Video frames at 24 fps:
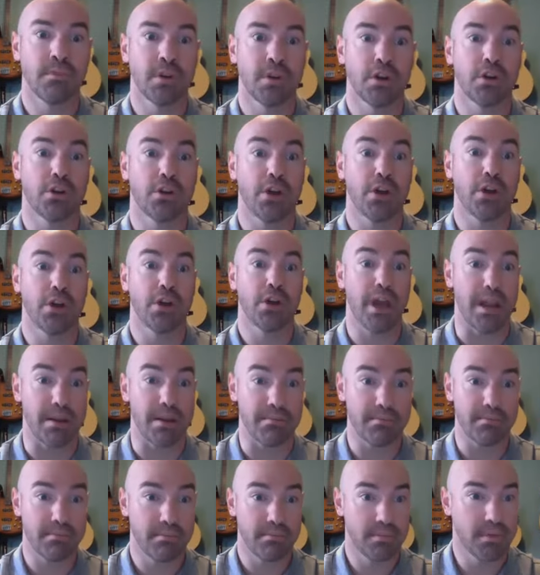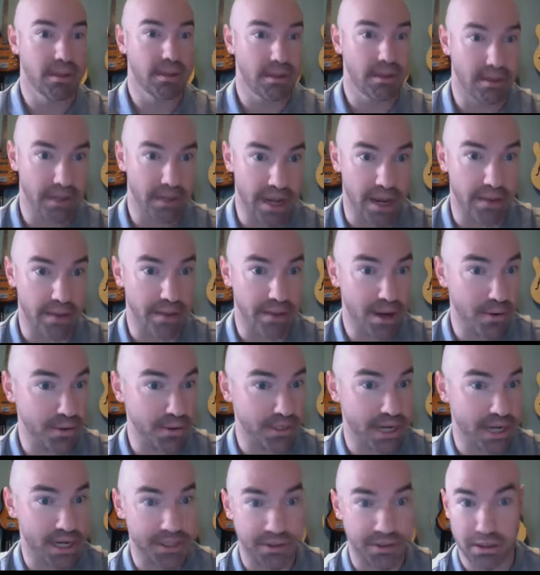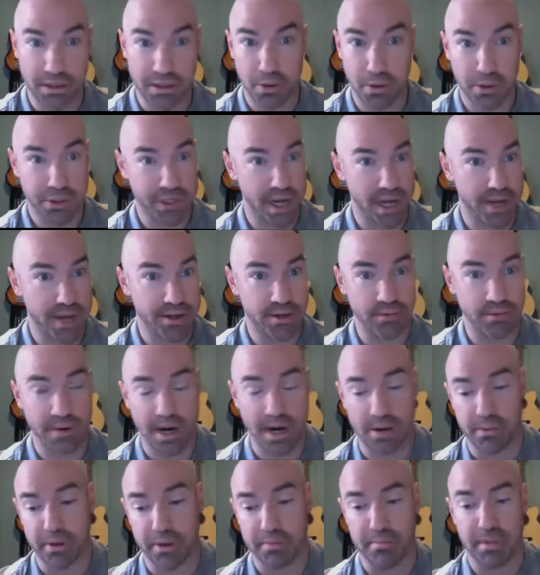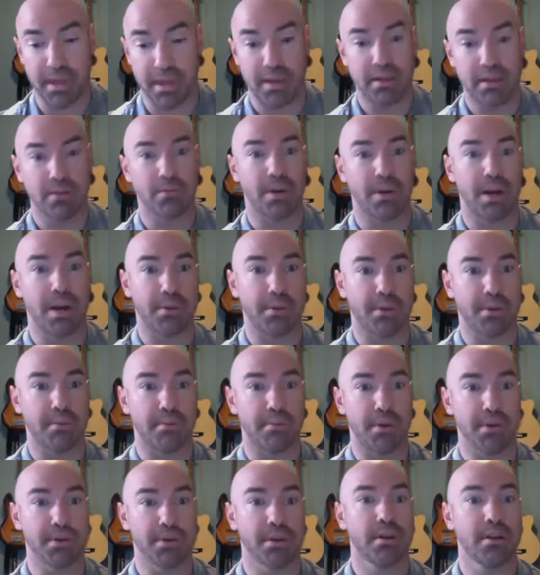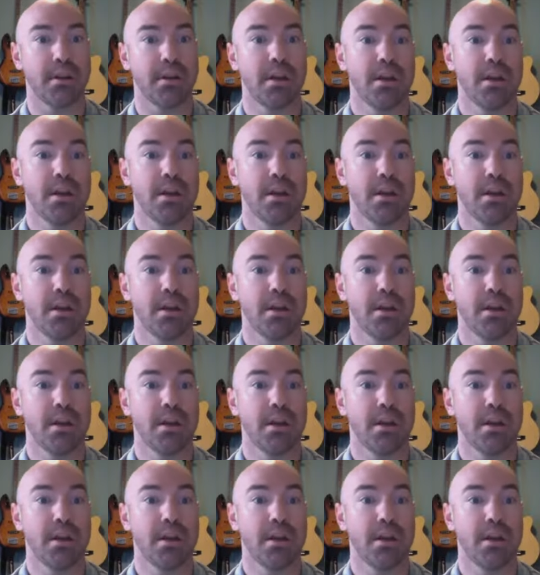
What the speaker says: Great. Yeah, that was excellent. You were changing right with me, right with the music.